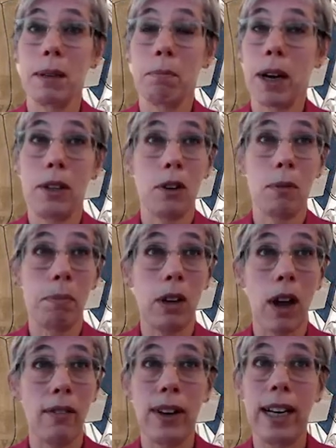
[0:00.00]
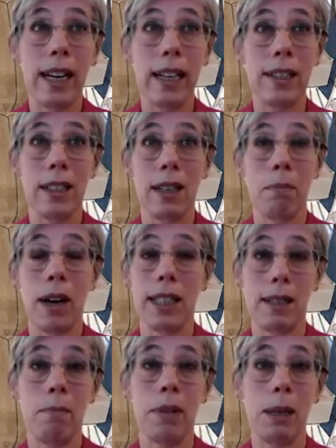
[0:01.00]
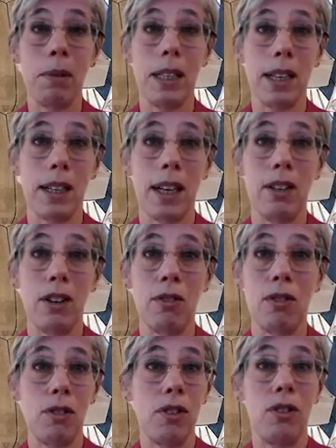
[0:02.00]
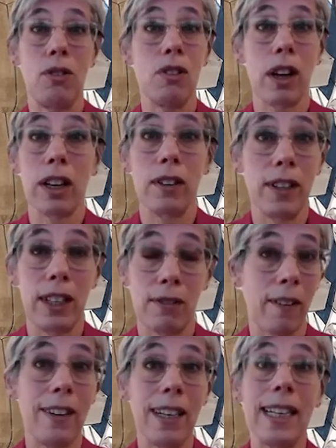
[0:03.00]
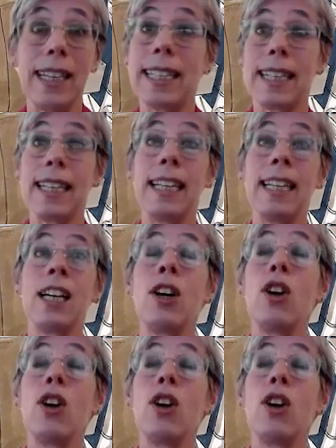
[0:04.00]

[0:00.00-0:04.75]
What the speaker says: It might not be unwillingness. It might simply be that they don't do diaries very easily,